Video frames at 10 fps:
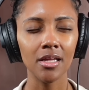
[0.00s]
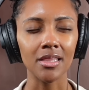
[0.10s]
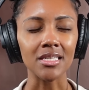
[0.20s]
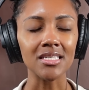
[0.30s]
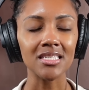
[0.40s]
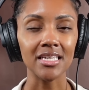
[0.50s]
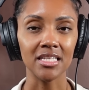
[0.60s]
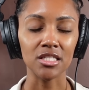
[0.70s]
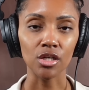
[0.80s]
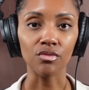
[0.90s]
the
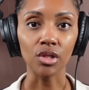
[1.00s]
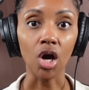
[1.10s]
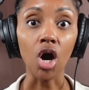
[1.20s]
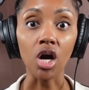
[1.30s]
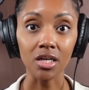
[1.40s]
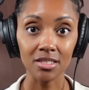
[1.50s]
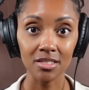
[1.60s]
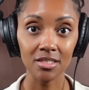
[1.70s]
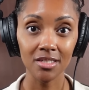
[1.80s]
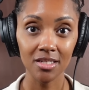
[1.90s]
sense of
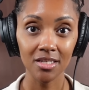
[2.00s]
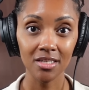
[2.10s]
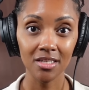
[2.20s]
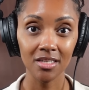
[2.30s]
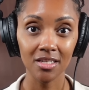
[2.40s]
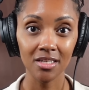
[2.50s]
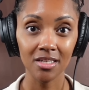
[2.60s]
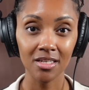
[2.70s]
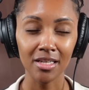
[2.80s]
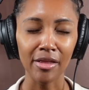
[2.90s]
loss.
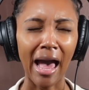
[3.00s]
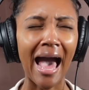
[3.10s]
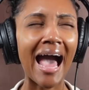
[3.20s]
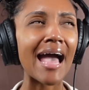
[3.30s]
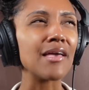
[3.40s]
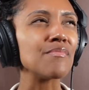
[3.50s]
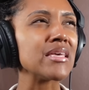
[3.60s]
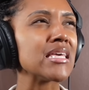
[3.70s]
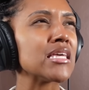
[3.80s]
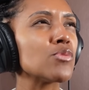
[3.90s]
I
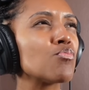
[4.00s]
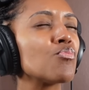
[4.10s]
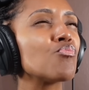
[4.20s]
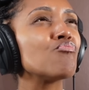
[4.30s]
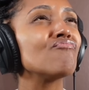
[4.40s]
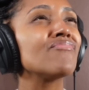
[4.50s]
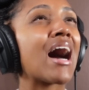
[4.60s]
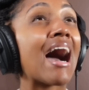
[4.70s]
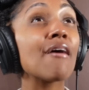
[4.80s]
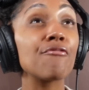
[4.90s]
mean,
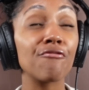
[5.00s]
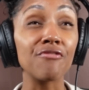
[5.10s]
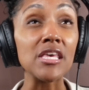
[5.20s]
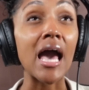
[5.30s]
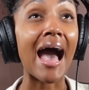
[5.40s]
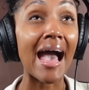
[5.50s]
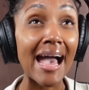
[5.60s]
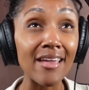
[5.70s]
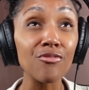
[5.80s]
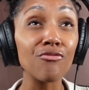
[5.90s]
I
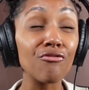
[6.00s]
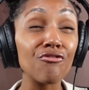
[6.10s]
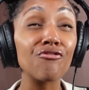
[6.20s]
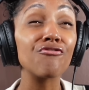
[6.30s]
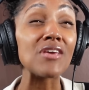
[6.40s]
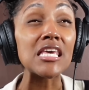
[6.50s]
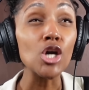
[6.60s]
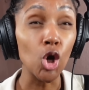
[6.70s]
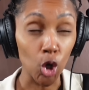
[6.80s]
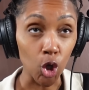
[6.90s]

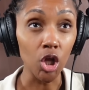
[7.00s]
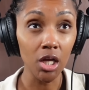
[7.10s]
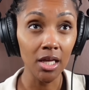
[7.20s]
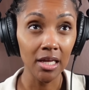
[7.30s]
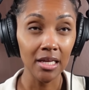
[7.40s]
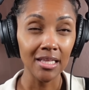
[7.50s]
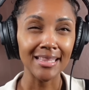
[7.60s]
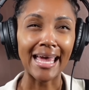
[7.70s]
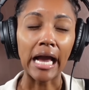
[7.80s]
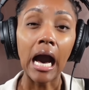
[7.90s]
feel
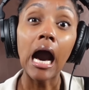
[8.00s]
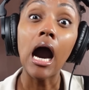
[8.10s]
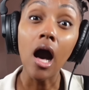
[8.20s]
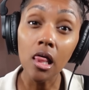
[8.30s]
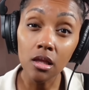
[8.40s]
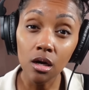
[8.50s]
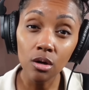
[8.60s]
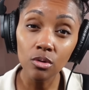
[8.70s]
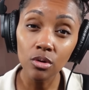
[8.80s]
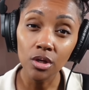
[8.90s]
like
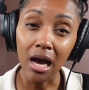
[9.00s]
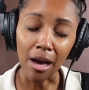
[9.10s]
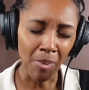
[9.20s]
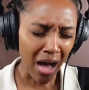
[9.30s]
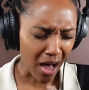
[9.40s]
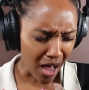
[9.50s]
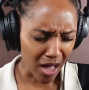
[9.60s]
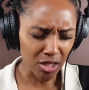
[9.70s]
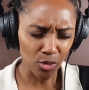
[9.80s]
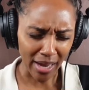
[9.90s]
hollow. I'm
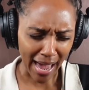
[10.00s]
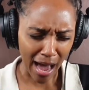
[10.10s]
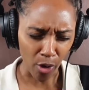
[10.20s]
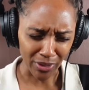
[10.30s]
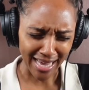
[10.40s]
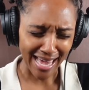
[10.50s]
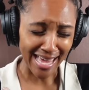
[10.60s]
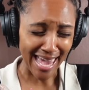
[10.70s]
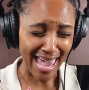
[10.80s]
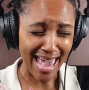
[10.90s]
hollowed out,
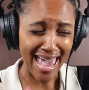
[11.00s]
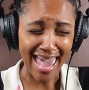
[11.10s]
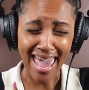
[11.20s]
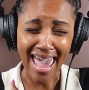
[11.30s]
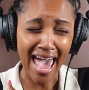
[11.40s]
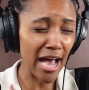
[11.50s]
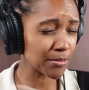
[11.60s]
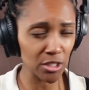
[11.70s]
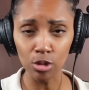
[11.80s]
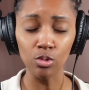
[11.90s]

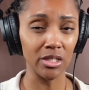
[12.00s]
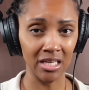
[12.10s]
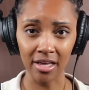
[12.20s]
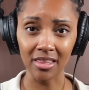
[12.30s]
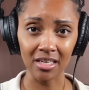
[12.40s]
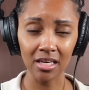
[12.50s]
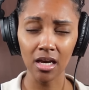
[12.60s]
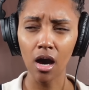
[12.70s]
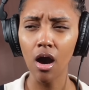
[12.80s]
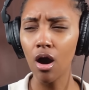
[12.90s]
absolutely nothing.
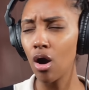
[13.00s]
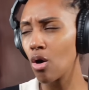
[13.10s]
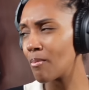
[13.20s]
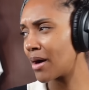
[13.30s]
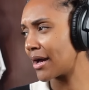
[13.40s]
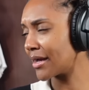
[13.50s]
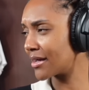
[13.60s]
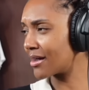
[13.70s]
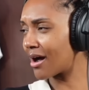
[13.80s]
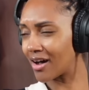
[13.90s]
Oh my
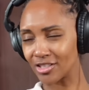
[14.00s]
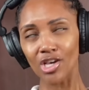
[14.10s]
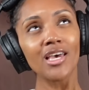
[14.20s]
gosh.